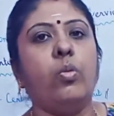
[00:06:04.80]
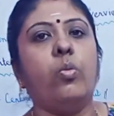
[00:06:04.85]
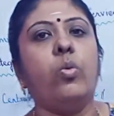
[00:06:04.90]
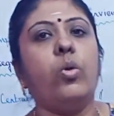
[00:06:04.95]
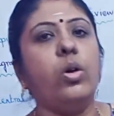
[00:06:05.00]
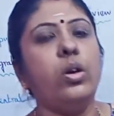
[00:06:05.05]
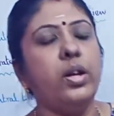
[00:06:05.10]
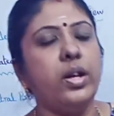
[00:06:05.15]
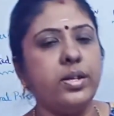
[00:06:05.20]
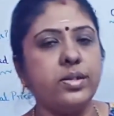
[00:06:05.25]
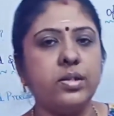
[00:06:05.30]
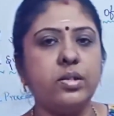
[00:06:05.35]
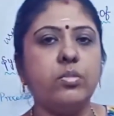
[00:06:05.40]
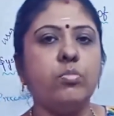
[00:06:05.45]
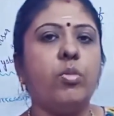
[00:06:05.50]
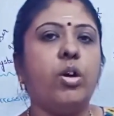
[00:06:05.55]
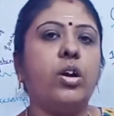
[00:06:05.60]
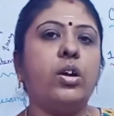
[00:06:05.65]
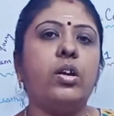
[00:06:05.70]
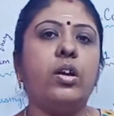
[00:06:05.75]
oldest
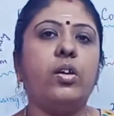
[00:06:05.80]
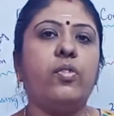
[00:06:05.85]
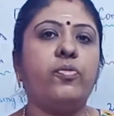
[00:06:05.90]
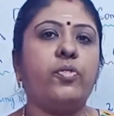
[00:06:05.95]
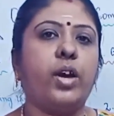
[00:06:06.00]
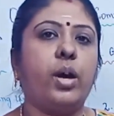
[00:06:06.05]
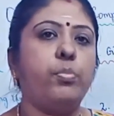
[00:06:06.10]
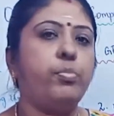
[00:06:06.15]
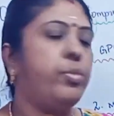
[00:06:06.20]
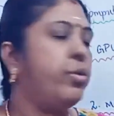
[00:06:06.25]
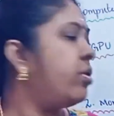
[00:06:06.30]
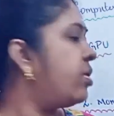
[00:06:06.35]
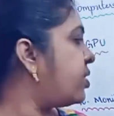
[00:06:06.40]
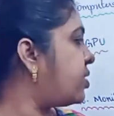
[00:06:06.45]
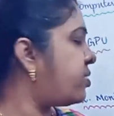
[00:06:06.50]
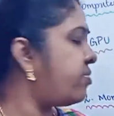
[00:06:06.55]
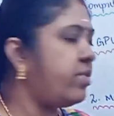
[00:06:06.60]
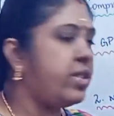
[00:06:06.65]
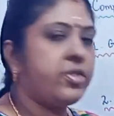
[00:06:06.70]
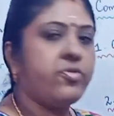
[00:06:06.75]
model of
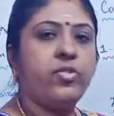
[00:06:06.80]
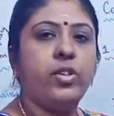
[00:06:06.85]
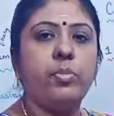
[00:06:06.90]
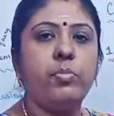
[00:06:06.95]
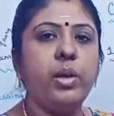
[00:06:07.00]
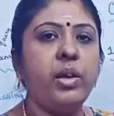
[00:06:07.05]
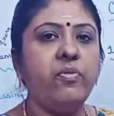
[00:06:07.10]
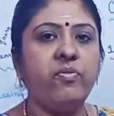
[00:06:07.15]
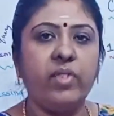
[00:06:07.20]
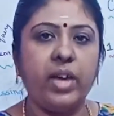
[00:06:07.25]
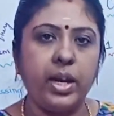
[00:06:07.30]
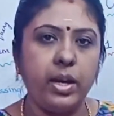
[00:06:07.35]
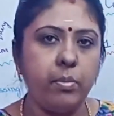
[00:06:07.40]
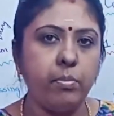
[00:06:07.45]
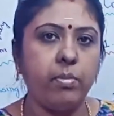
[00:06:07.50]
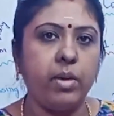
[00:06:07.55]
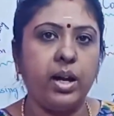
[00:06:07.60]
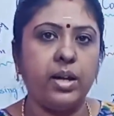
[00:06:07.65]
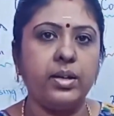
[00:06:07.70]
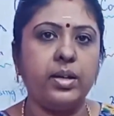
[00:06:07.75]
computers which will be
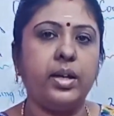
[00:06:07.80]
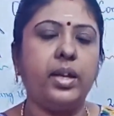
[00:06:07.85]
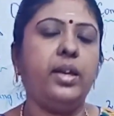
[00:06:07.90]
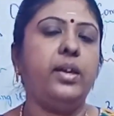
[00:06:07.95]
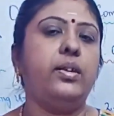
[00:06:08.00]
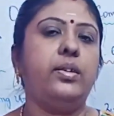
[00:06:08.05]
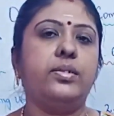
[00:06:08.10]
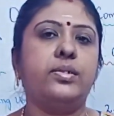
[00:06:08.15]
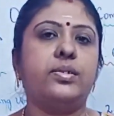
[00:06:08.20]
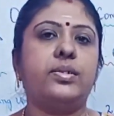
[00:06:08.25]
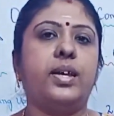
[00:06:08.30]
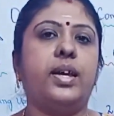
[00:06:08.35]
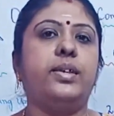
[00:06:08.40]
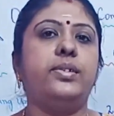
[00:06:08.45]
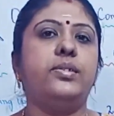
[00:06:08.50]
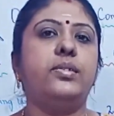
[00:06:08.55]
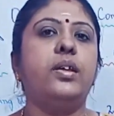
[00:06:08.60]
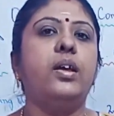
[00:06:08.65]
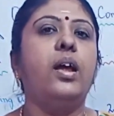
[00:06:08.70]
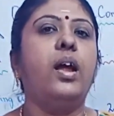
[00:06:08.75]
very bulky in
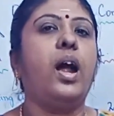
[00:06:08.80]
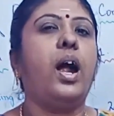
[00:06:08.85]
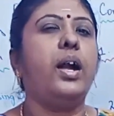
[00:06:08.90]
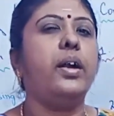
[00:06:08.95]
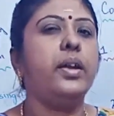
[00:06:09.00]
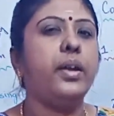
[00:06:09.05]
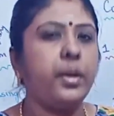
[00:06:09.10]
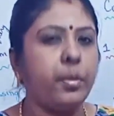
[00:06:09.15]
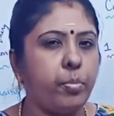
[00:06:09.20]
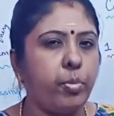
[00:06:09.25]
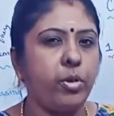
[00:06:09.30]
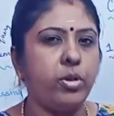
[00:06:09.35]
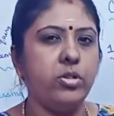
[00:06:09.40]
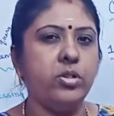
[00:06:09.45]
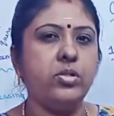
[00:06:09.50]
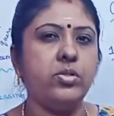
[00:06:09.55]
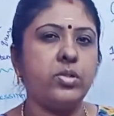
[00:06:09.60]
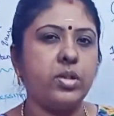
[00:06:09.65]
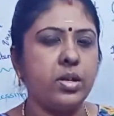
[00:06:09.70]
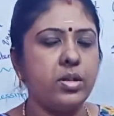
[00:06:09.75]
size and it
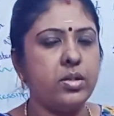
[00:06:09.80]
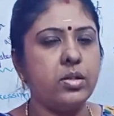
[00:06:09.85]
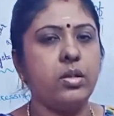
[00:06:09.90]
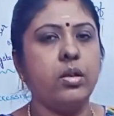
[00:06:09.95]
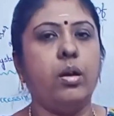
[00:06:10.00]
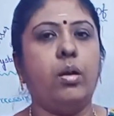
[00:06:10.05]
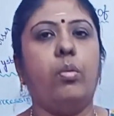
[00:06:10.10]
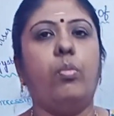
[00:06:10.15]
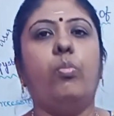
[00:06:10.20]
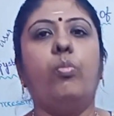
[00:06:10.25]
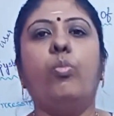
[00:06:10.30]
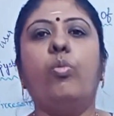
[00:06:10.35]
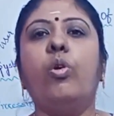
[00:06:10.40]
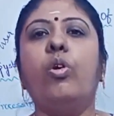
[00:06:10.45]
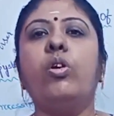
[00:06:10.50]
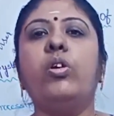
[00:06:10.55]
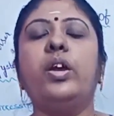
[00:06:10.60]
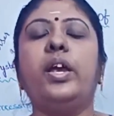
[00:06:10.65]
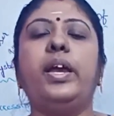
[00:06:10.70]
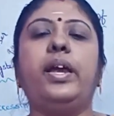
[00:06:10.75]
produces
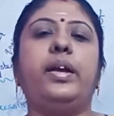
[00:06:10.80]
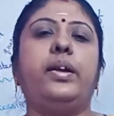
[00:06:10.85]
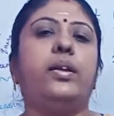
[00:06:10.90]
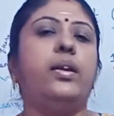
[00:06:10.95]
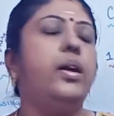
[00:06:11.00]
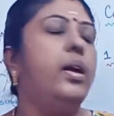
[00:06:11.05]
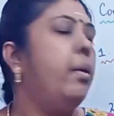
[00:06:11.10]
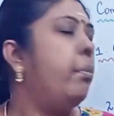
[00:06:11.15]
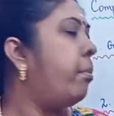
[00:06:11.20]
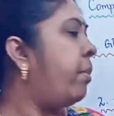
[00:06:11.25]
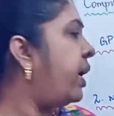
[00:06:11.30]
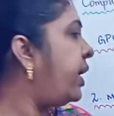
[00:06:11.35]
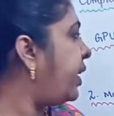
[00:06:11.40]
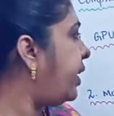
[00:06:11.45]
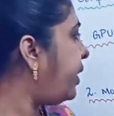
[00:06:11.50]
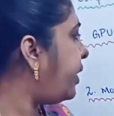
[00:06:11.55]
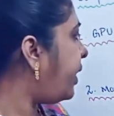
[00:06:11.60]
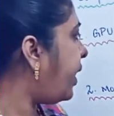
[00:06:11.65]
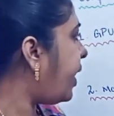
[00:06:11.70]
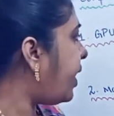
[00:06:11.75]
more heat, but
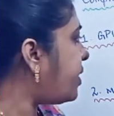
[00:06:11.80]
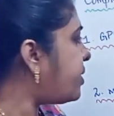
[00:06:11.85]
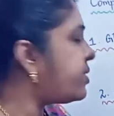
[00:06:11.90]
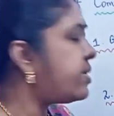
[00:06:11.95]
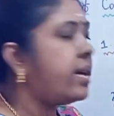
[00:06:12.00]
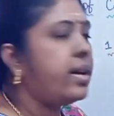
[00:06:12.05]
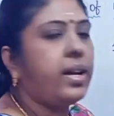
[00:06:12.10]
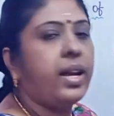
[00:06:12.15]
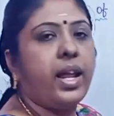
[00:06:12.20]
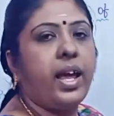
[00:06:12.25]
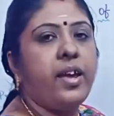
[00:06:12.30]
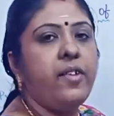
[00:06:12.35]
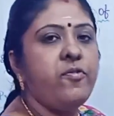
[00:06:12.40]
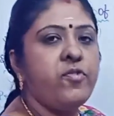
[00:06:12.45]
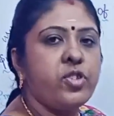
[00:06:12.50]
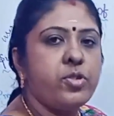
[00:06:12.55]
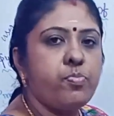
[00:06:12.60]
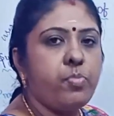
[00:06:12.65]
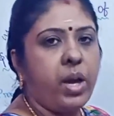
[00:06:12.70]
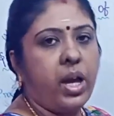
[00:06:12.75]
it has a
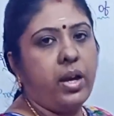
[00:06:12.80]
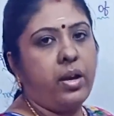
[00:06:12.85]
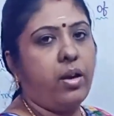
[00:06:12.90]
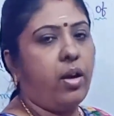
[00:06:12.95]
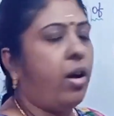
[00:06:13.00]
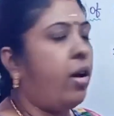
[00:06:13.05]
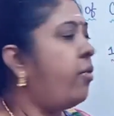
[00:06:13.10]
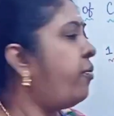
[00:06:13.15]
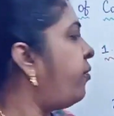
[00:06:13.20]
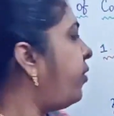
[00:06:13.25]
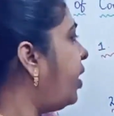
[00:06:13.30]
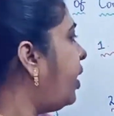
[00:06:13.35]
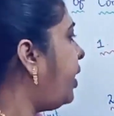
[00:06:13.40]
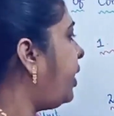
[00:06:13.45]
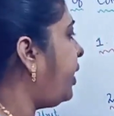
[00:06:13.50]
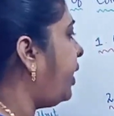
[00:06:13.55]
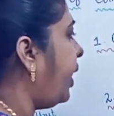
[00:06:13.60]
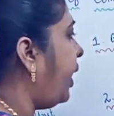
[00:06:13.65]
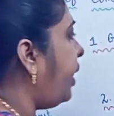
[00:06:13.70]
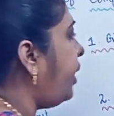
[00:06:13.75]
lifespan of
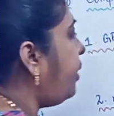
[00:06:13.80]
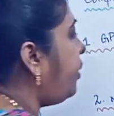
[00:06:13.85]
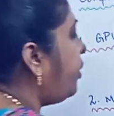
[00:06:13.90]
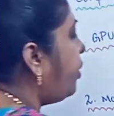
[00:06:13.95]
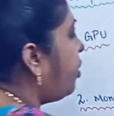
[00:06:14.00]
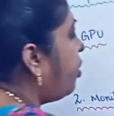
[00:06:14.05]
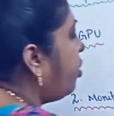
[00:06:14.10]
8